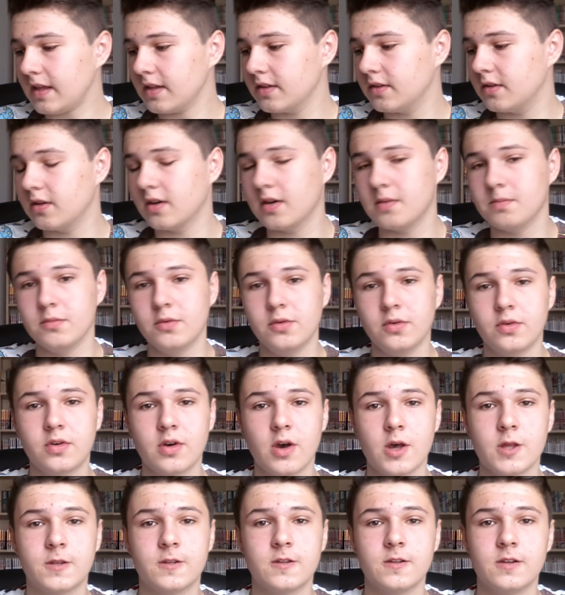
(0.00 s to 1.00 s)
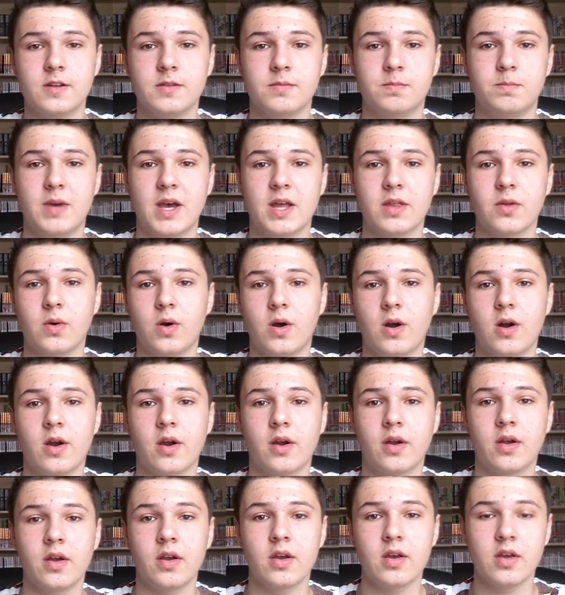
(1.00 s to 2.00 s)
the Mu Continent battle
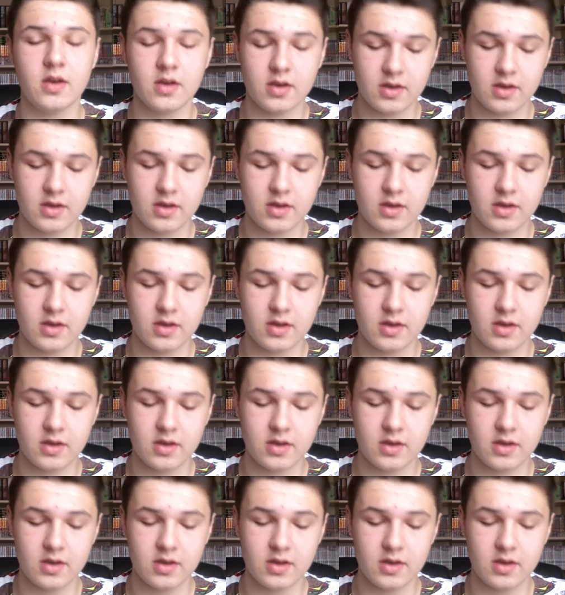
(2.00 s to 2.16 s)
arc,